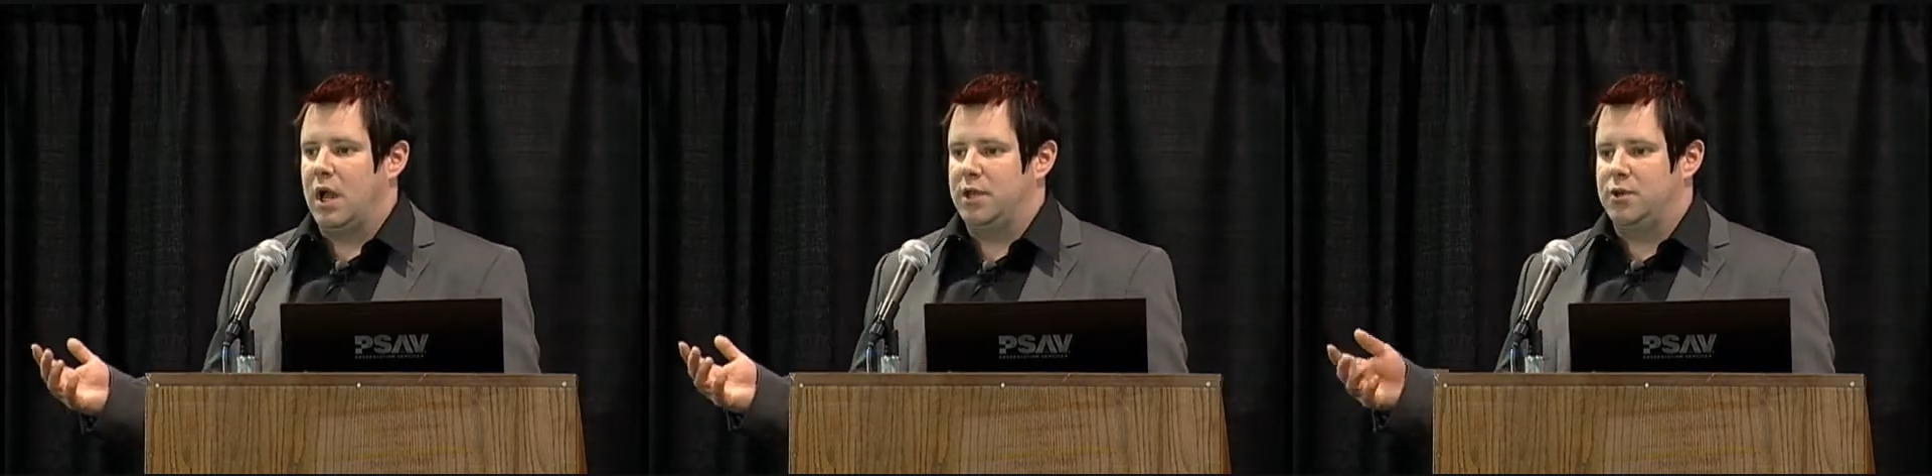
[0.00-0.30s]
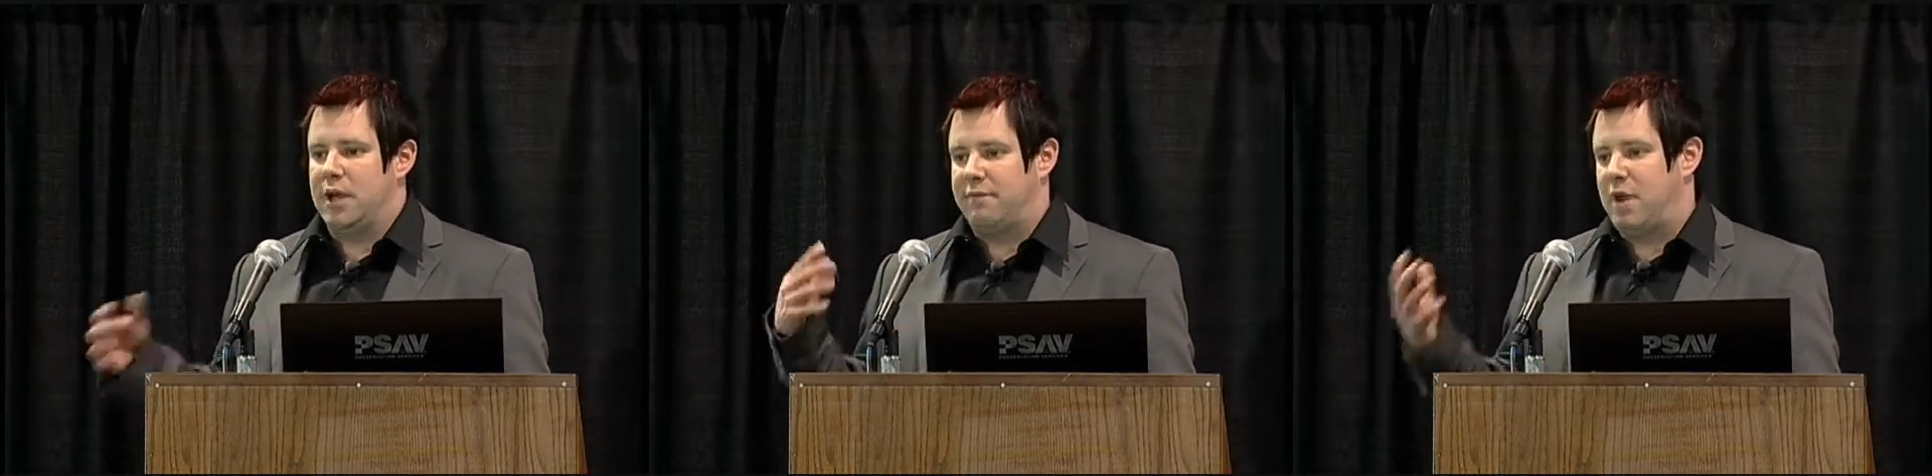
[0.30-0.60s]
You
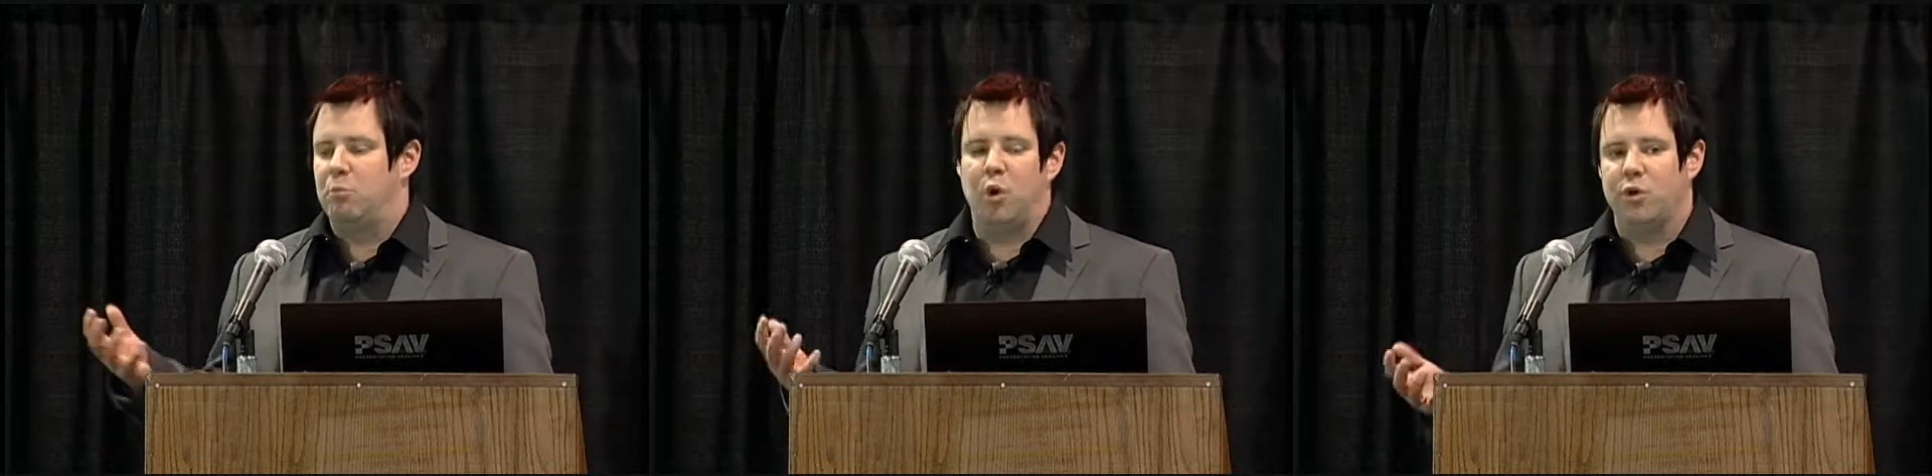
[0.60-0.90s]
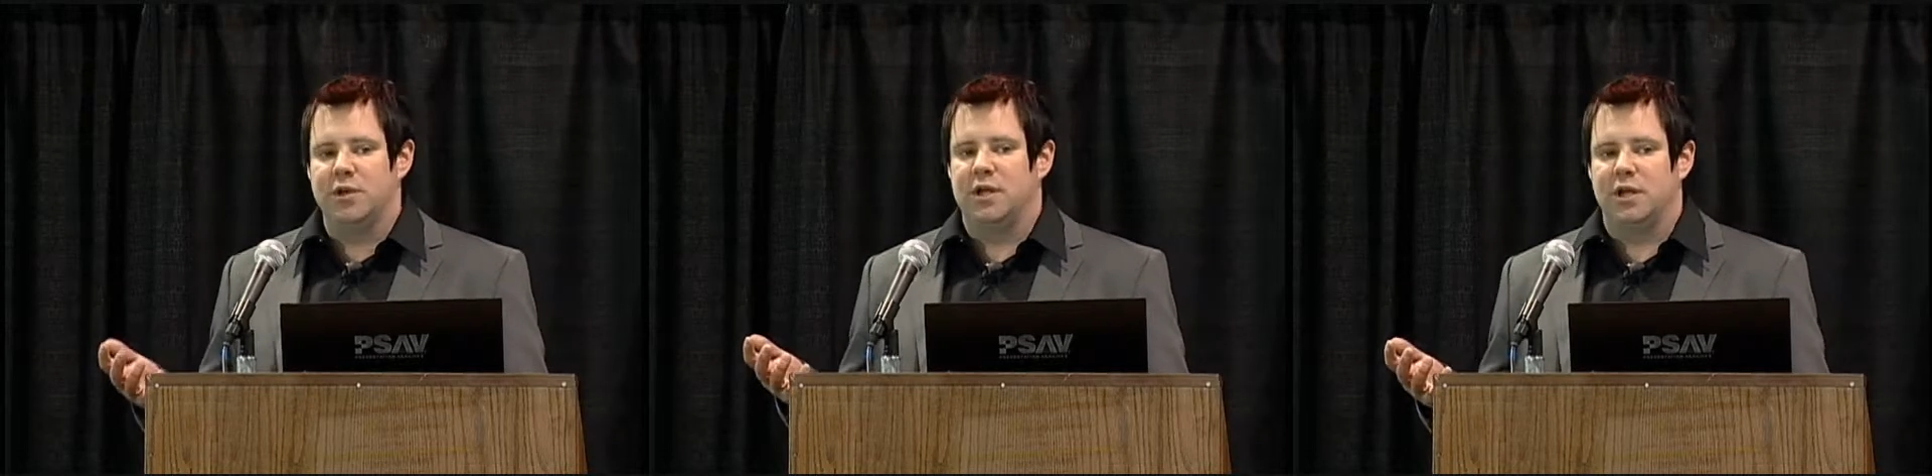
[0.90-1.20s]
can have that
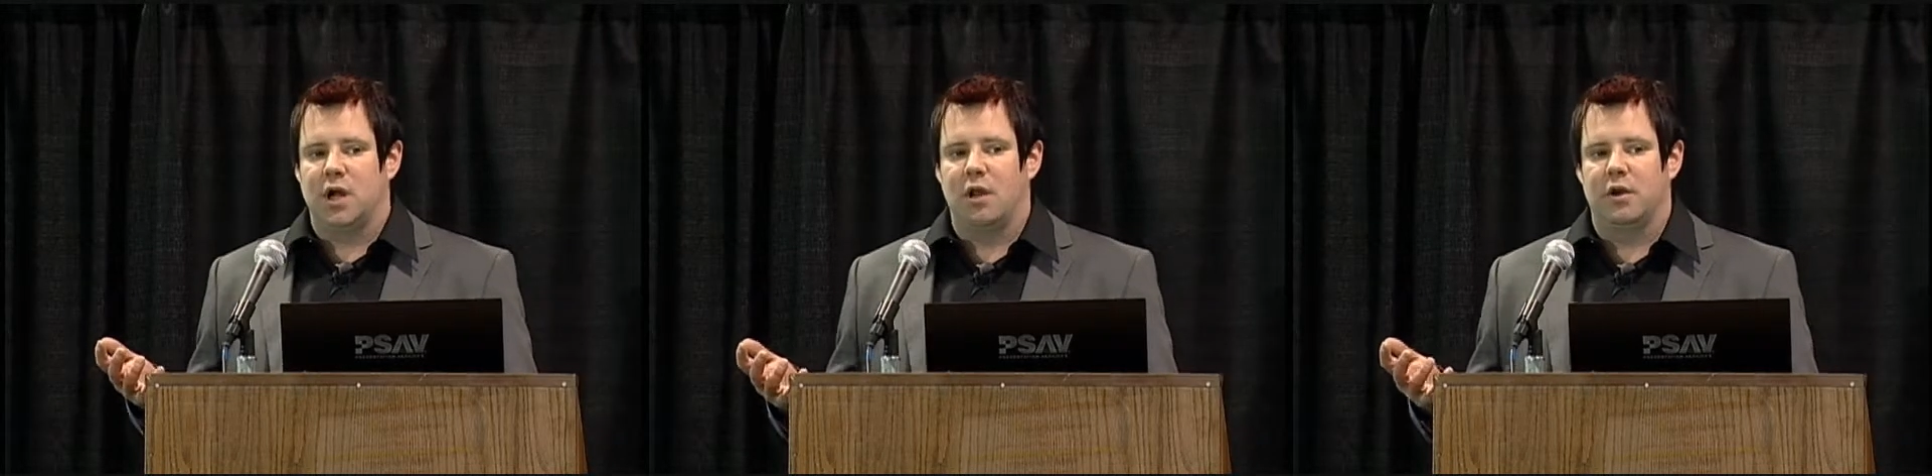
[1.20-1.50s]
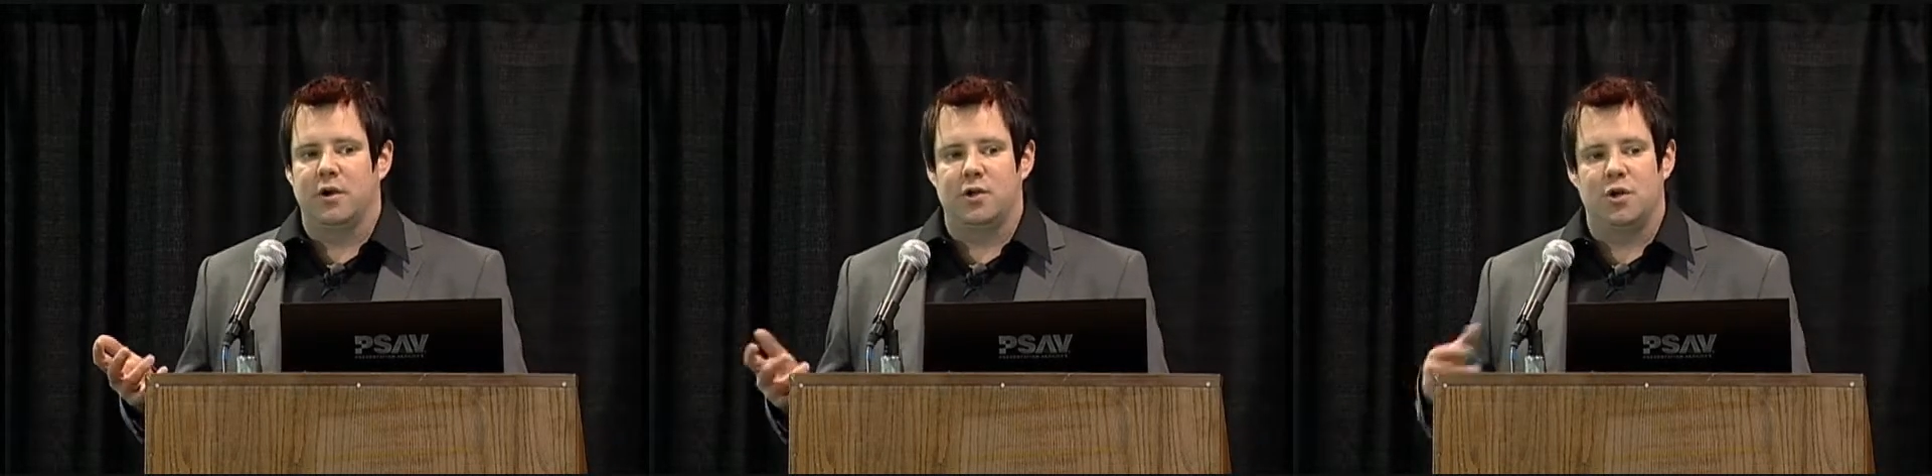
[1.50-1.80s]
molded in
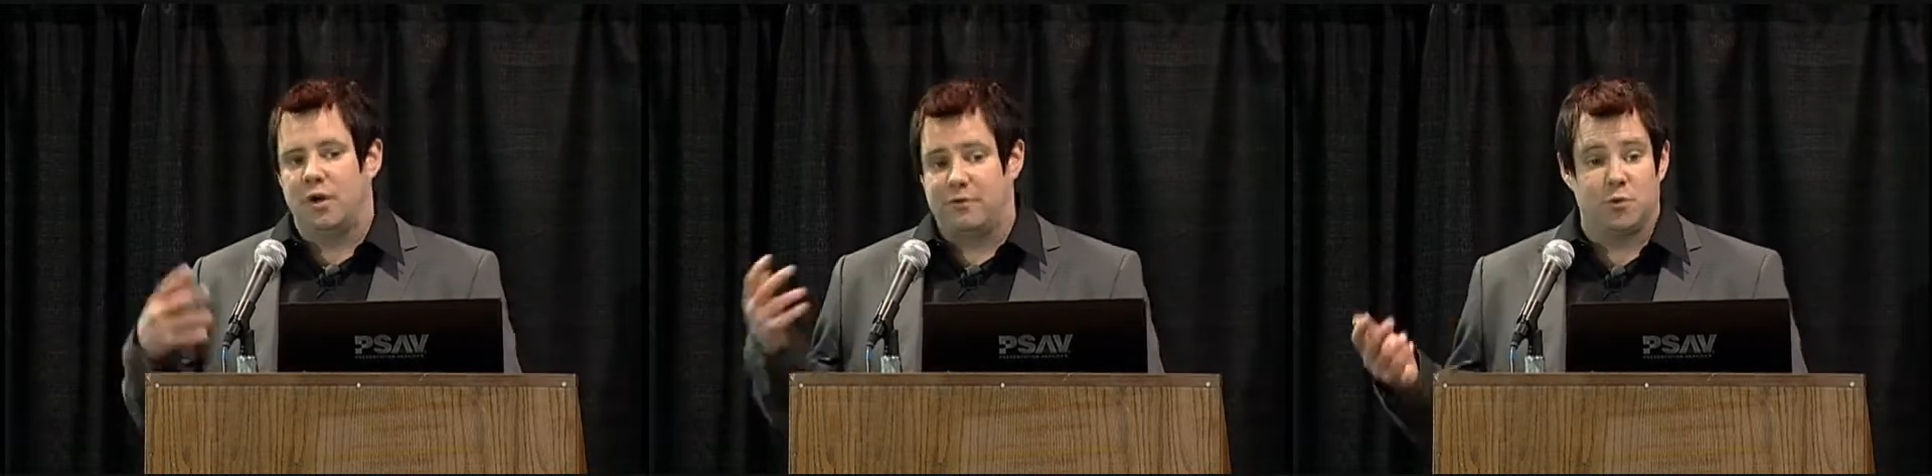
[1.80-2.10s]
color and you don't have